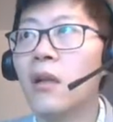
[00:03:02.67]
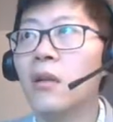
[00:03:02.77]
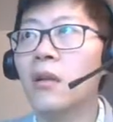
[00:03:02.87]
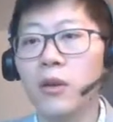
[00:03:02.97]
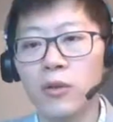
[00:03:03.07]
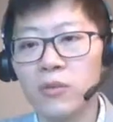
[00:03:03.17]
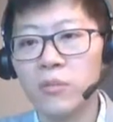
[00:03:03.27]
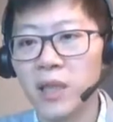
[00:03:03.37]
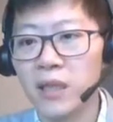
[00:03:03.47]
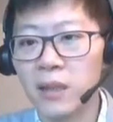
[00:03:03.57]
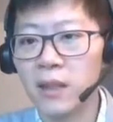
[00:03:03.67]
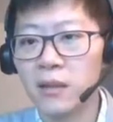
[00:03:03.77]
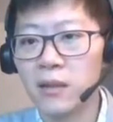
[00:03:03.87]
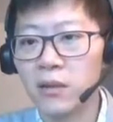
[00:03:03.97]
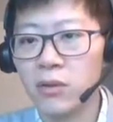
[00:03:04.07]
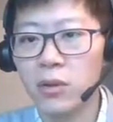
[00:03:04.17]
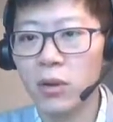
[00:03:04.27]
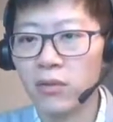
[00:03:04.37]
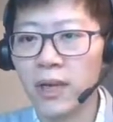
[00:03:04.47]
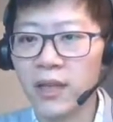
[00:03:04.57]
load, but then
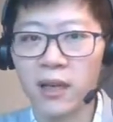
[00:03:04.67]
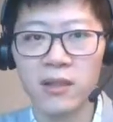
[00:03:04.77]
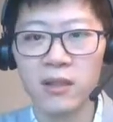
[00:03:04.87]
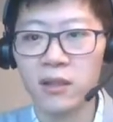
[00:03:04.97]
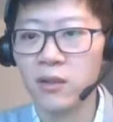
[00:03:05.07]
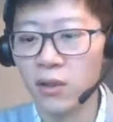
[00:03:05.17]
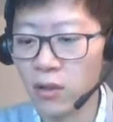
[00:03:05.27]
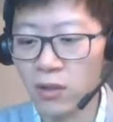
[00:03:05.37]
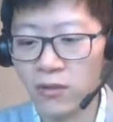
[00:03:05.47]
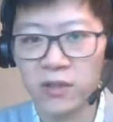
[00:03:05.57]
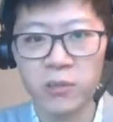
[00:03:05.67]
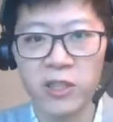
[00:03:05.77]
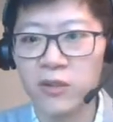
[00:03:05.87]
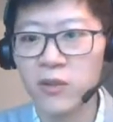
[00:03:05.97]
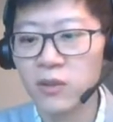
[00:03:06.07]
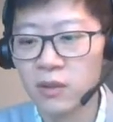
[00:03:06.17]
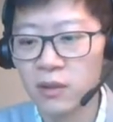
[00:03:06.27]
your ride height is all over the place.